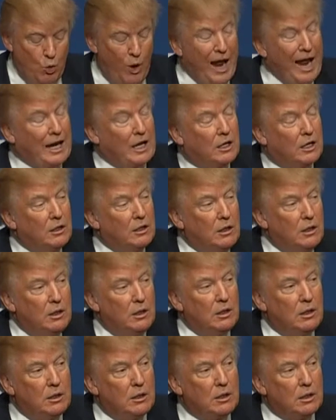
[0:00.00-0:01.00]
Radical
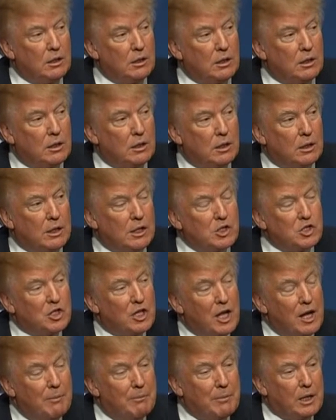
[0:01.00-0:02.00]

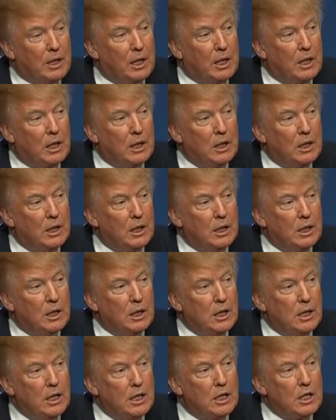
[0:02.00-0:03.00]
Islamic
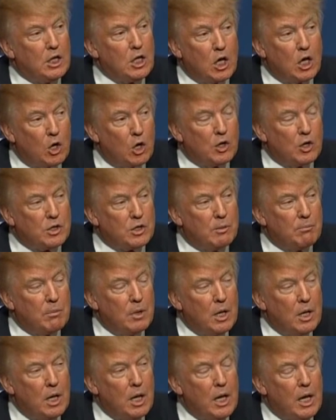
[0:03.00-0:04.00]

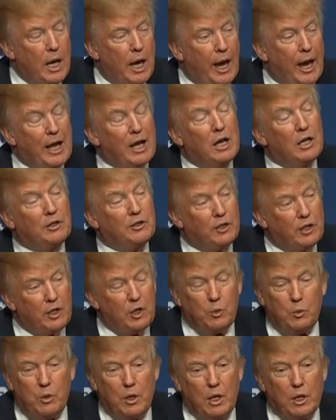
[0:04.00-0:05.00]
terrorism. And I'll tell
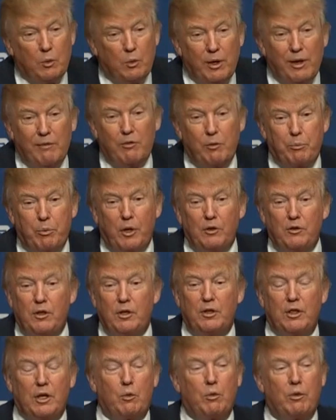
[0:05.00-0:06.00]
you what, we have a
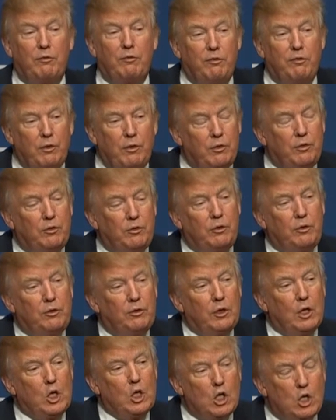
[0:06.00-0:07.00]
president that
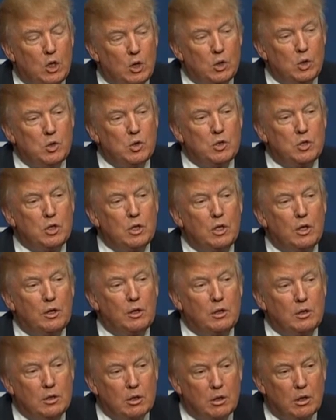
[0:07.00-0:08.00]
refuses to use
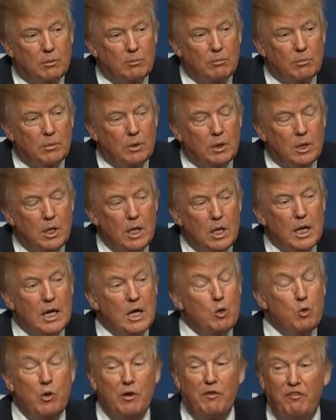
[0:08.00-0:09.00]
the term.
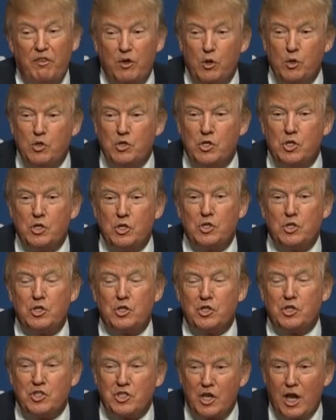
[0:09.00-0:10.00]
He refuses
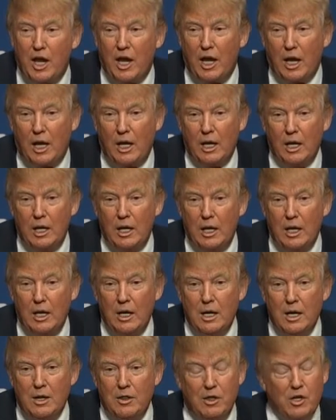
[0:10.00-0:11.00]
to say it.
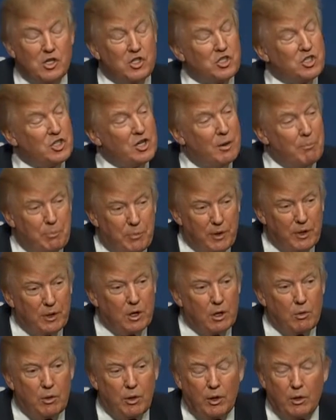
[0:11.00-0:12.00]
There's something
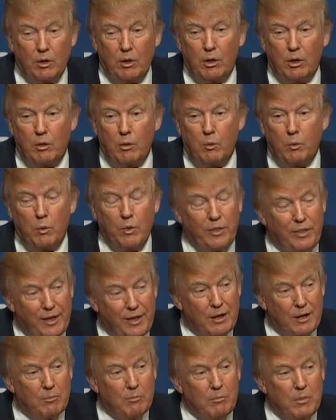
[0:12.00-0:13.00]
going on with
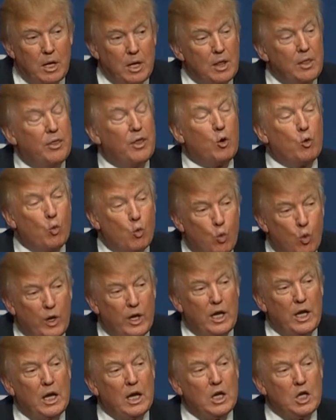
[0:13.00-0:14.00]
him that
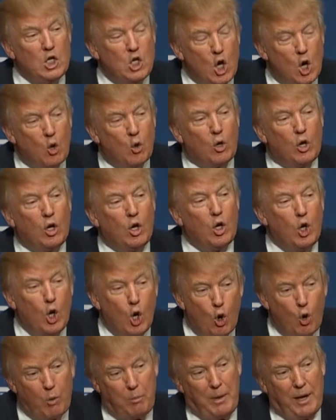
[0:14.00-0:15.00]
we don't
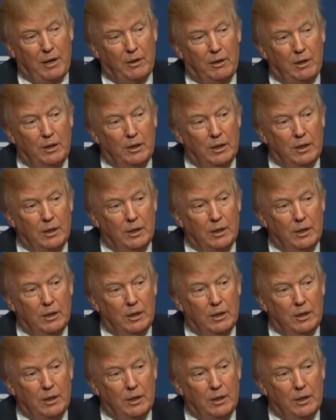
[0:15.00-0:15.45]
know about.